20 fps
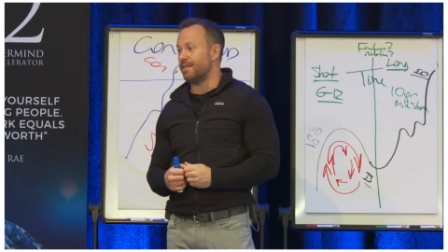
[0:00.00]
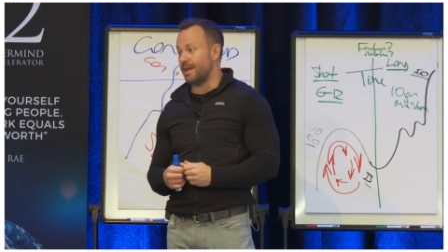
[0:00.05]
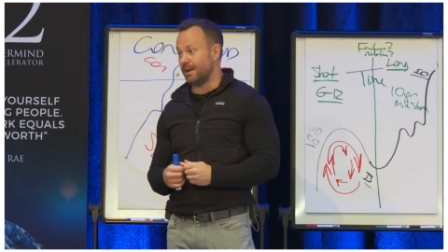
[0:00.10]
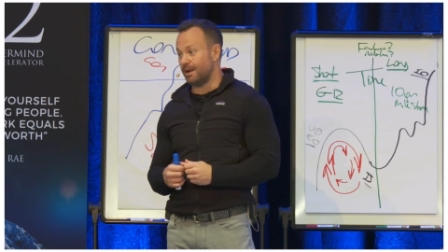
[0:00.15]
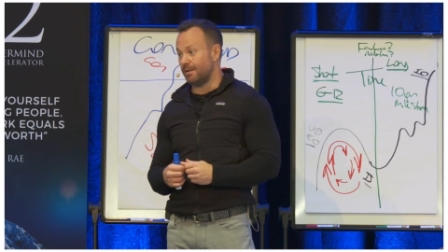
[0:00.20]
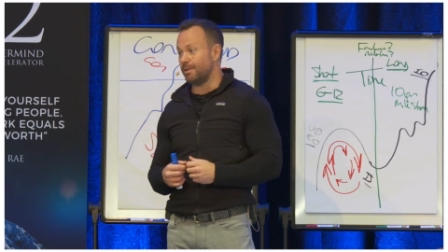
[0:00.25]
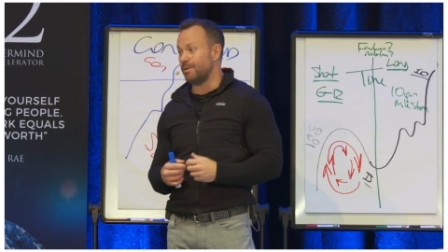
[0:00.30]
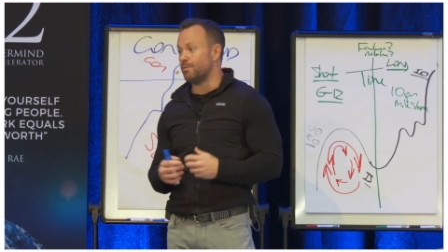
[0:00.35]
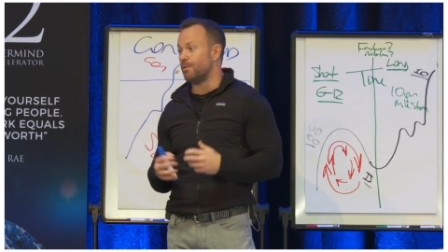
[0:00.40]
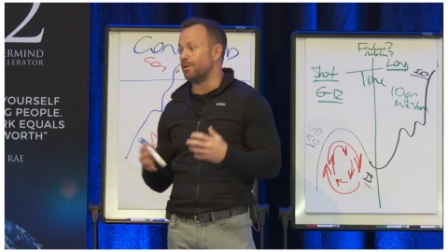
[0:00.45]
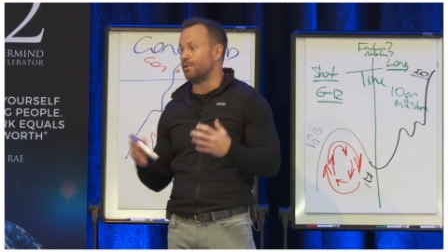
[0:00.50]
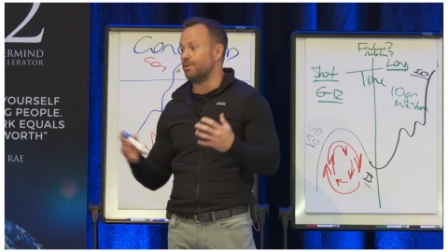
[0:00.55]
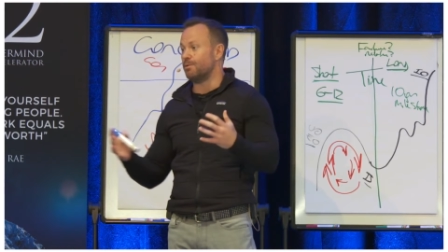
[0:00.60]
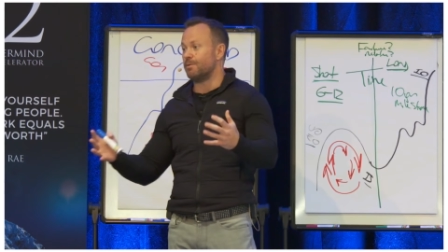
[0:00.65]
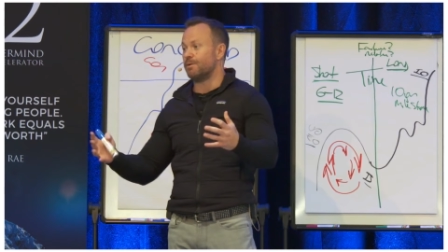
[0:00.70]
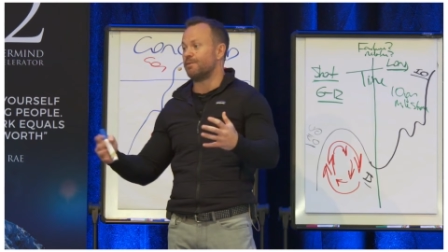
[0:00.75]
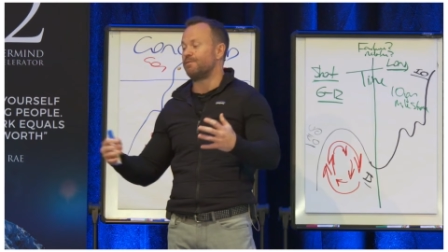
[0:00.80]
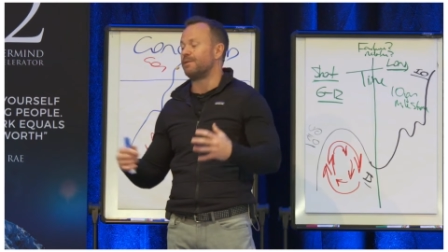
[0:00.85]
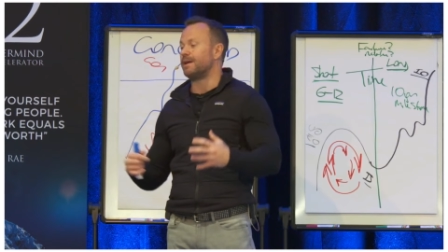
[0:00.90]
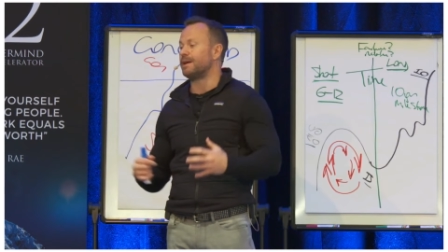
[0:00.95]
and that'll be what
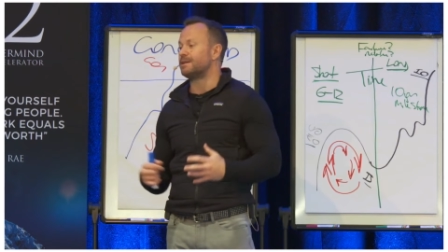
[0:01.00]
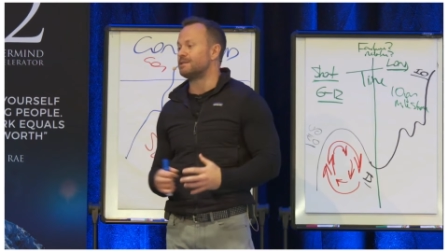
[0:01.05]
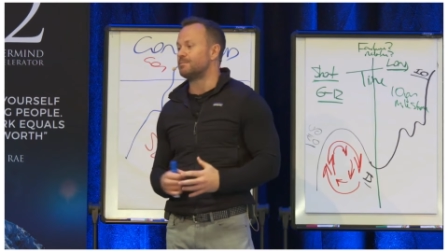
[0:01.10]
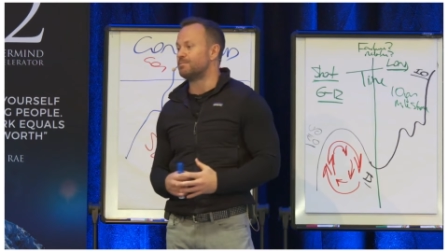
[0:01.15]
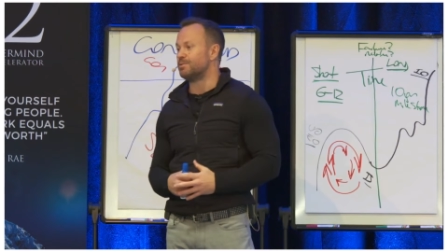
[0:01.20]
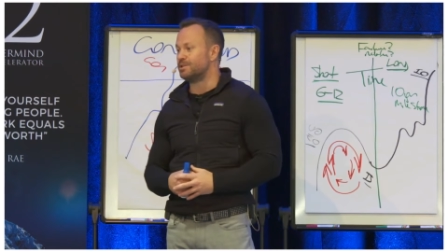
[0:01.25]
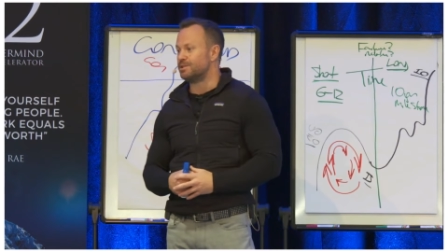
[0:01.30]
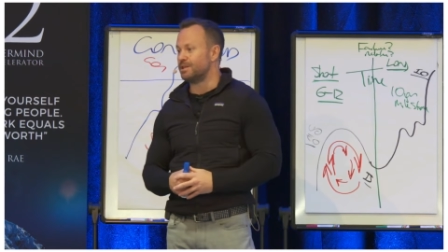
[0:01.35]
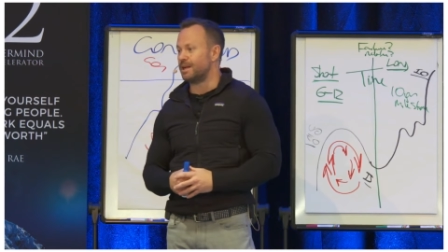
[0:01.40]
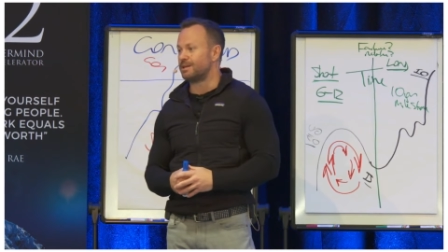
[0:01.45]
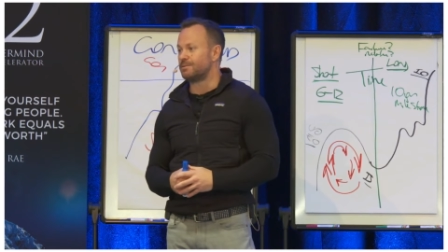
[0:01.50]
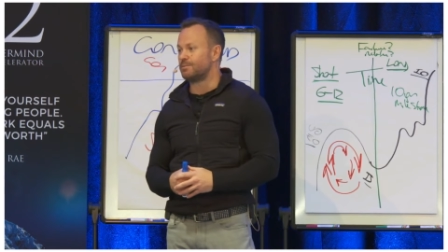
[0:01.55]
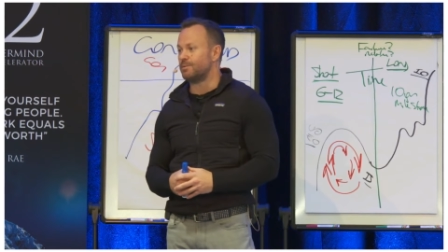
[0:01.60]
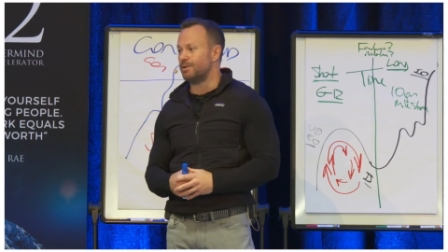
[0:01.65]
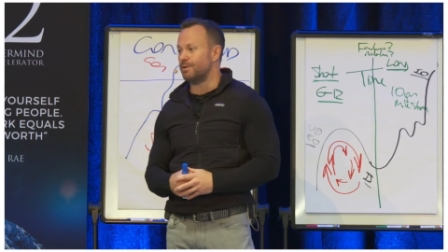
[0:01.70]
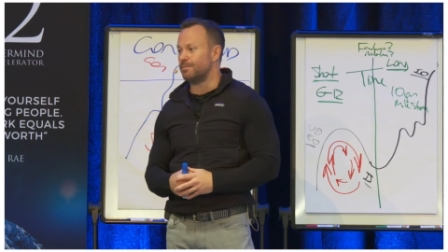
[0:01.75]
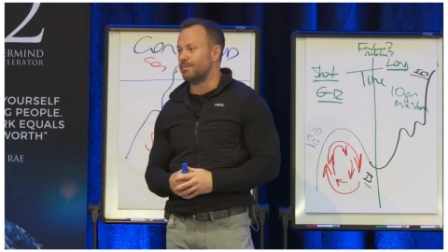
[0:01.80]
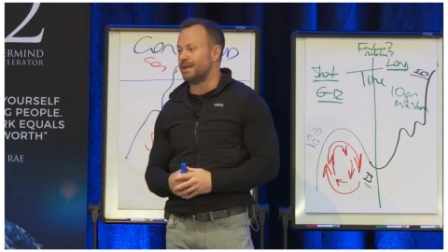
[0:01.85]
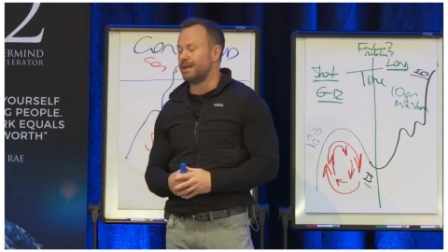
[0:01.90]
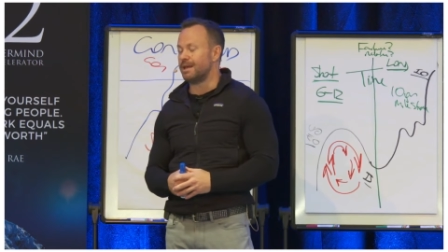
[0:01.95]
you reflect and project
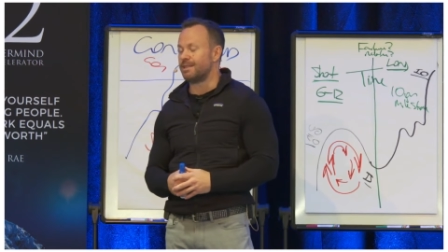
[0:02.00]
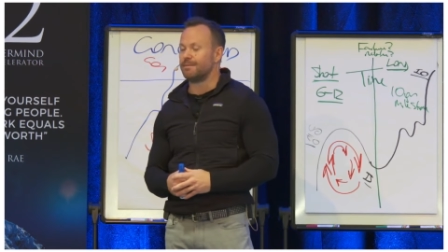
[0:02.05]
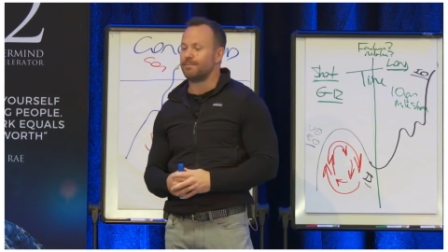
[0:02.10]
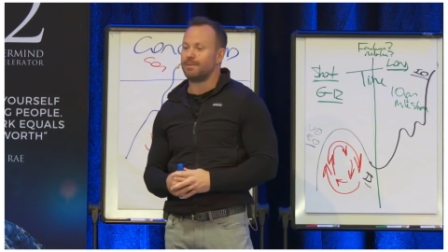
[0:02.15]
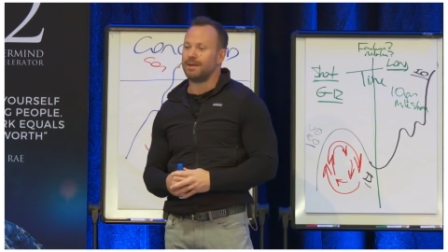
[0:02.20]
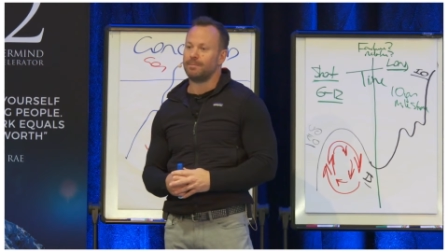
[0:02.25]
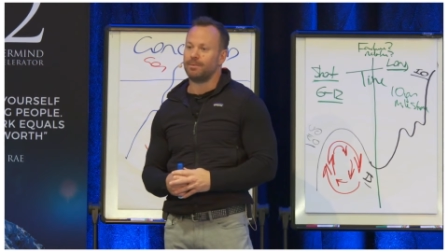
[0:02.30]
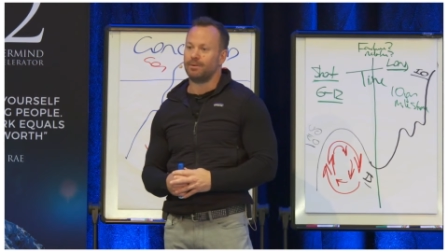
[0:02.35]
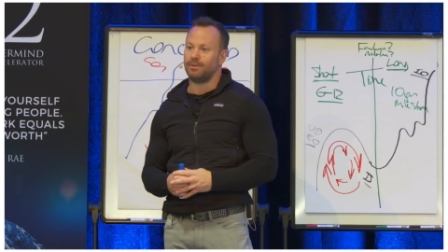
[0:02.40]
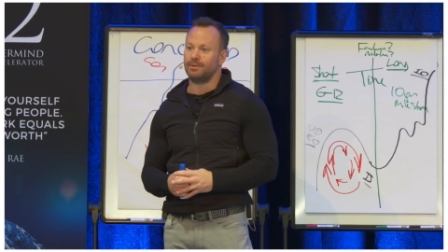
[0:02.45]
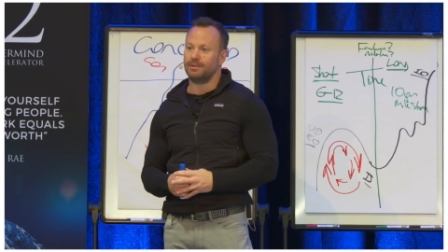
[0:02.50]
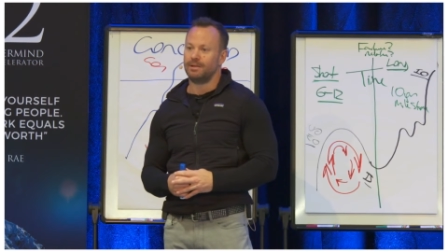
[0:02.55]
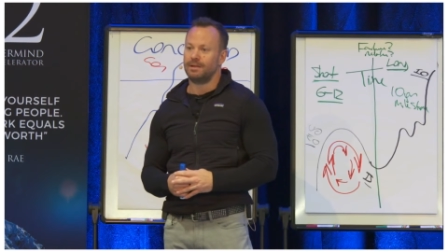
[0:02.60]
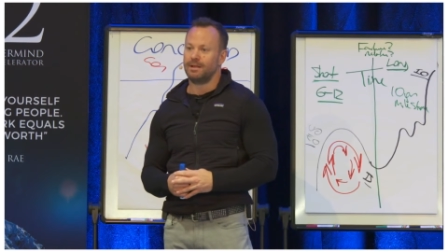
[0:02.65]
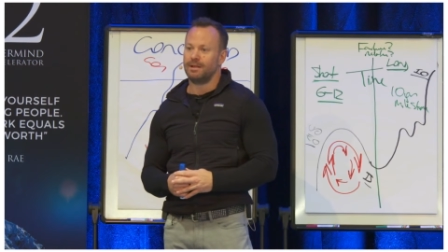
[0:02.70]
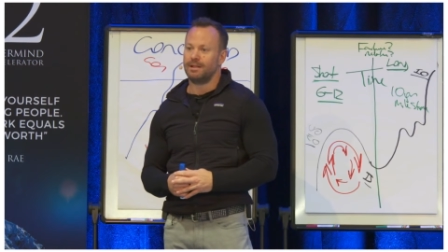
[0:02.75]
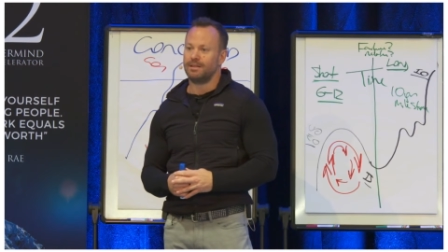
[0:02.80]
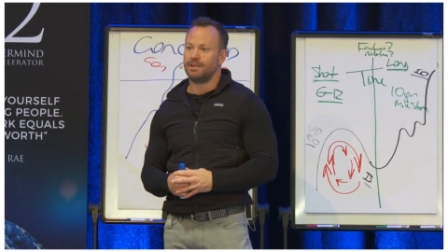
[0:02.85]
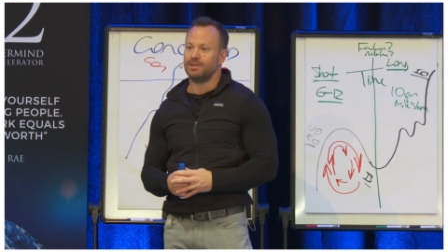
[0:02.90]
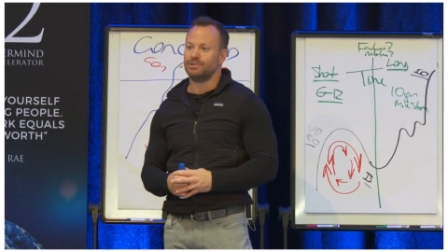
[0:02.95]
when you meet other people
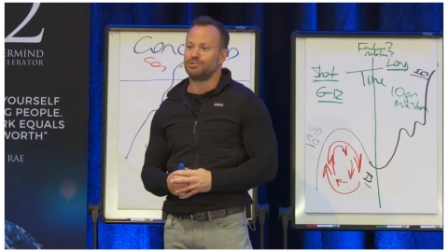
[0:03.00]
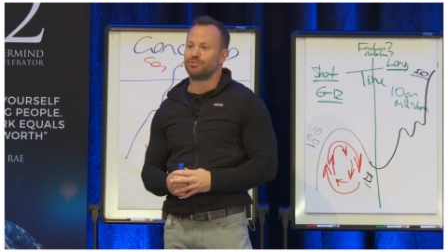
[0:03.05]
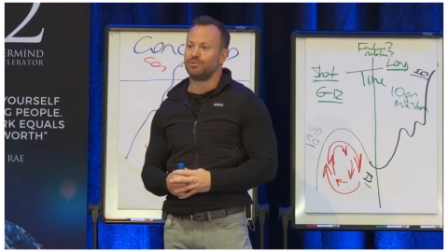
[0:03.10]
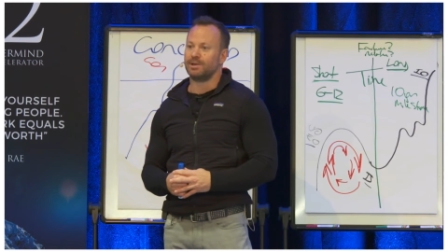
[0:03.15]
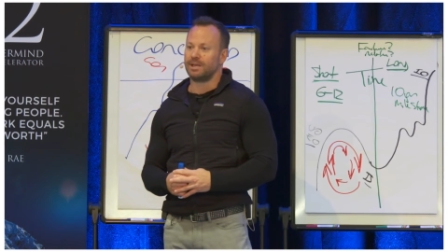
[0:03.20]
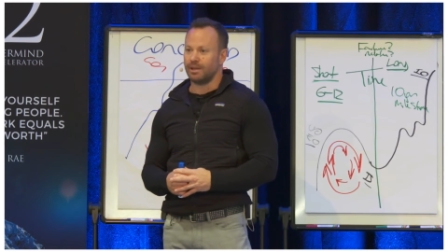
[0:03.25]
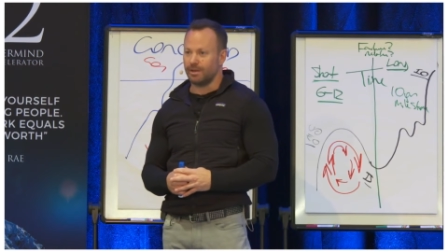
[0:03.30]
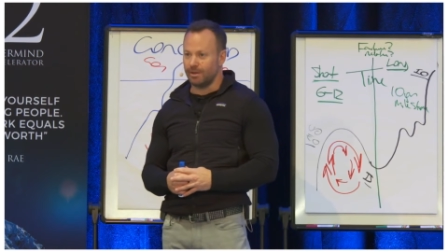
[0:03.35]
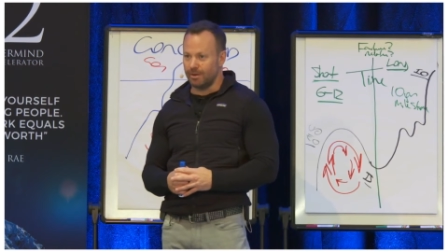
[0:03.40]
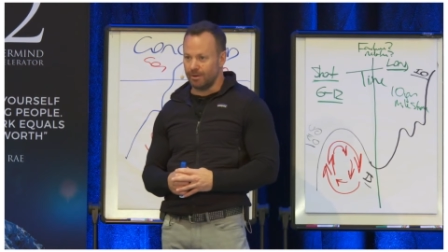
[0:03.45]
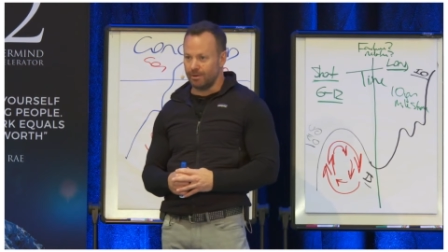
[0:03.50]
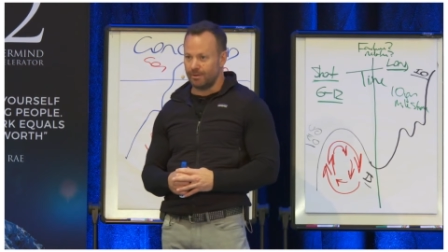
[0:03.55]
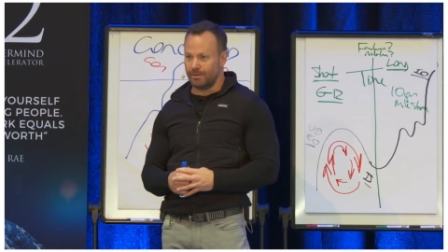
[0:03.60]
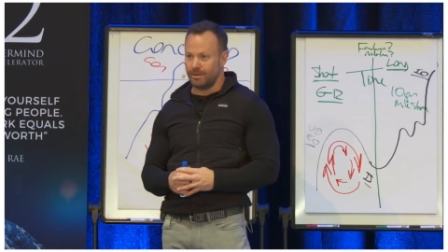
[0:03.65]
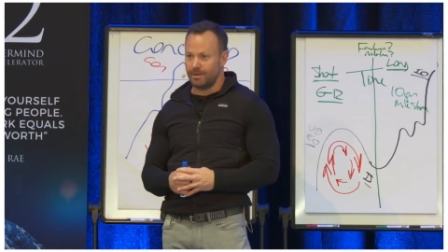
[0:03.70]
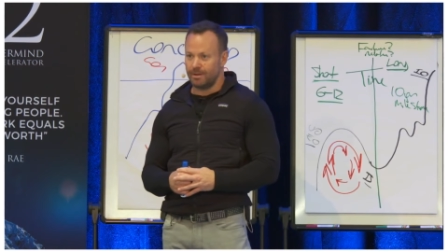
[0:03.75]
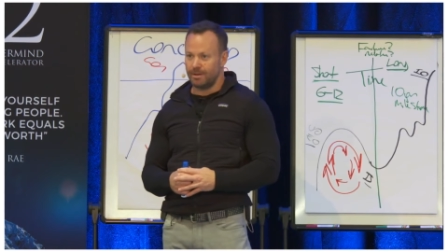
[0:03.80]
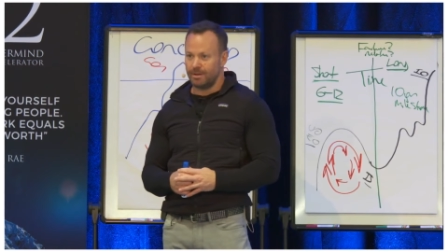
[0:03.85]
that trigger you.